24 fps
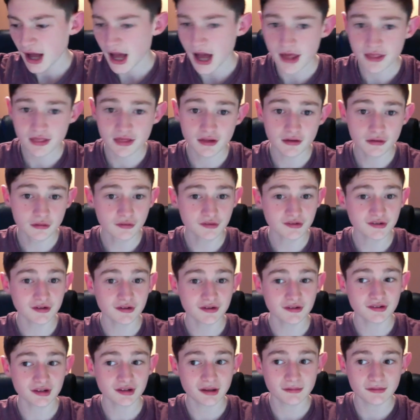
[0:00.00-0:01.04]
And then also
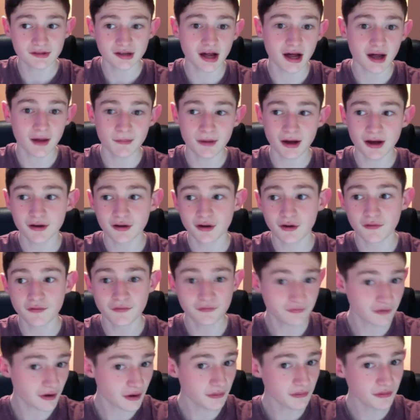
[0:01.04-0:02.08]
at the same time, I got a
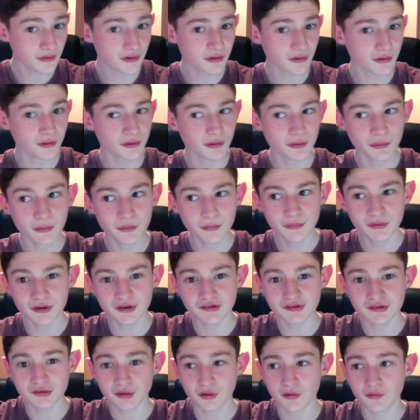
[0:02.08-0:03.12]
phone call, which
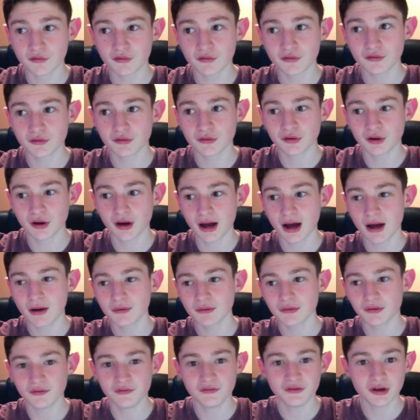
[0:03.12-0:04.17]
sort of cut out
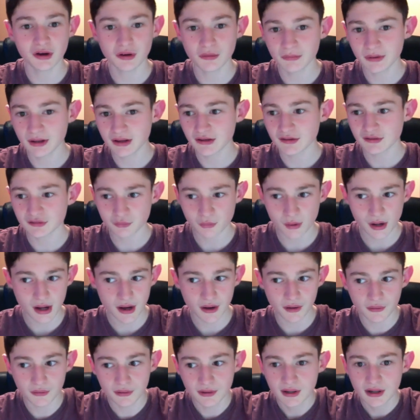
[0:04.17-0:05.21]
the filming as
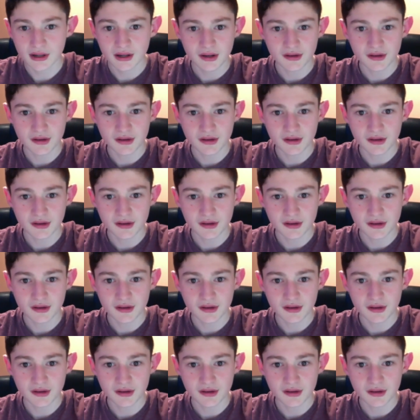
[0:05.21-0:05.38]
well.